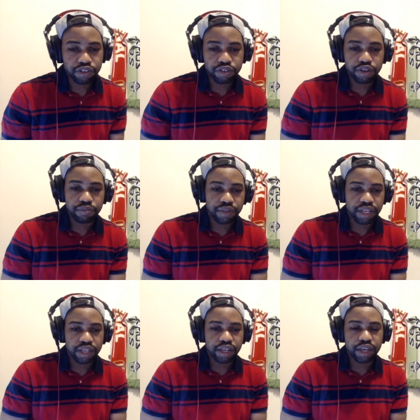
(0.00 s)
to the
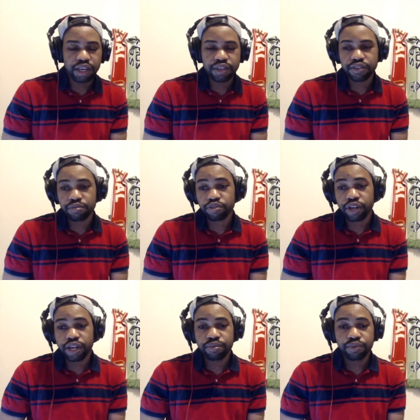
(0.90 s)
update and
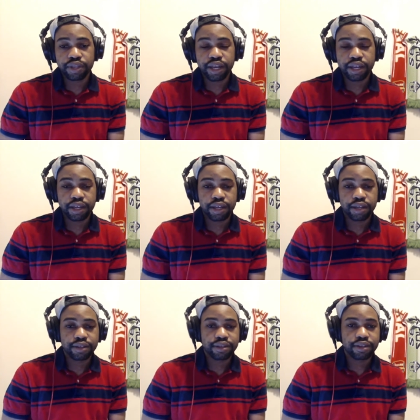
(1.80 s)
subscribe with that
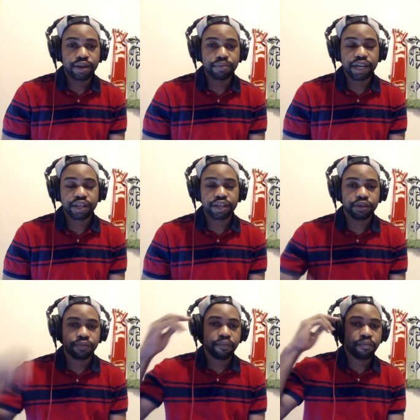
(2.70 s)
I'm out of here